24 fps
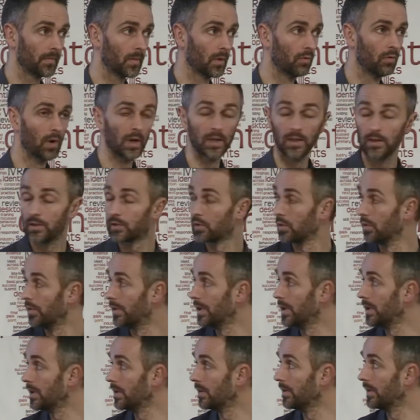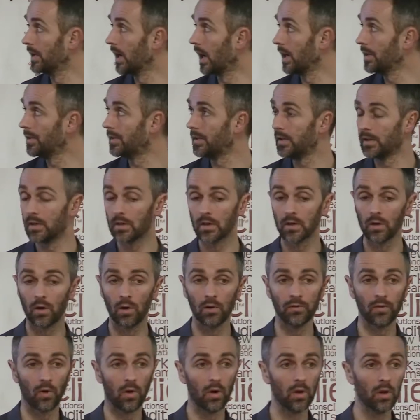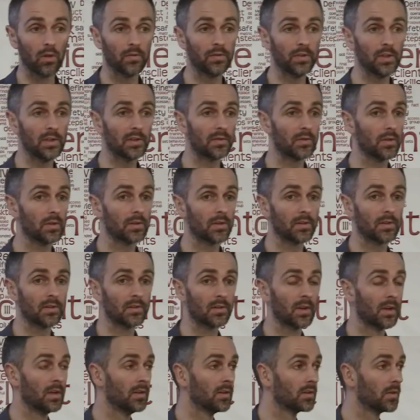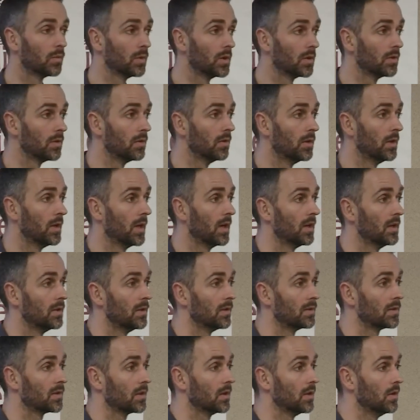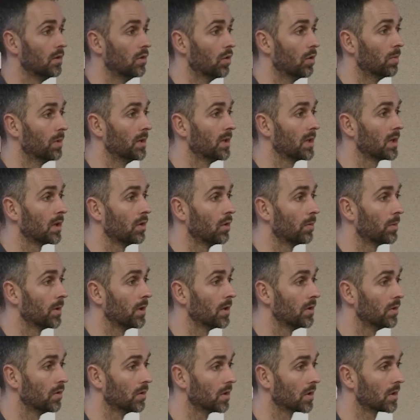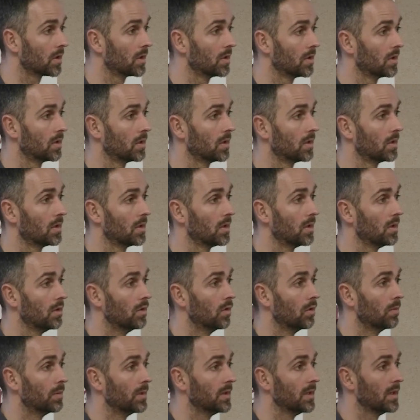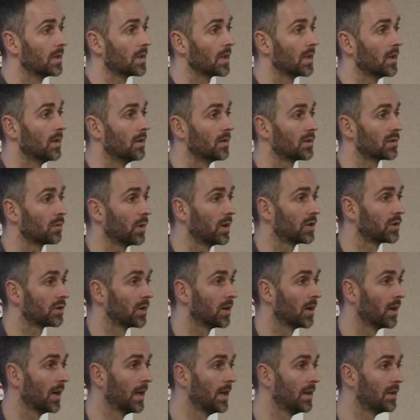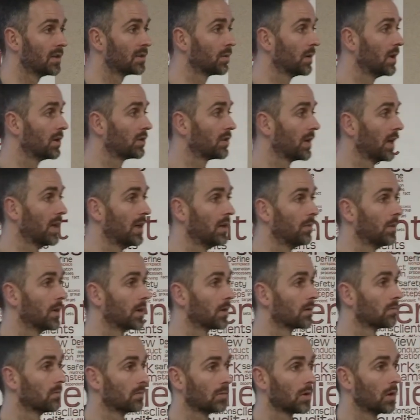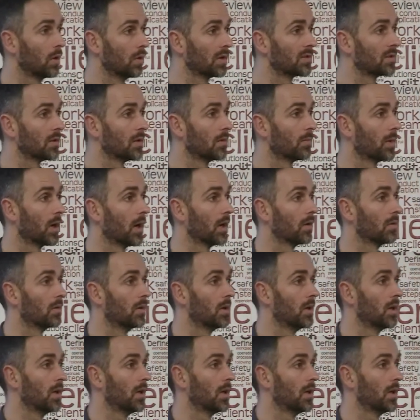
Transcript: Right, so the idea of all of these future designs that we're doing is nobody can open a door, nobody can switch any switch anywhere close to the panel.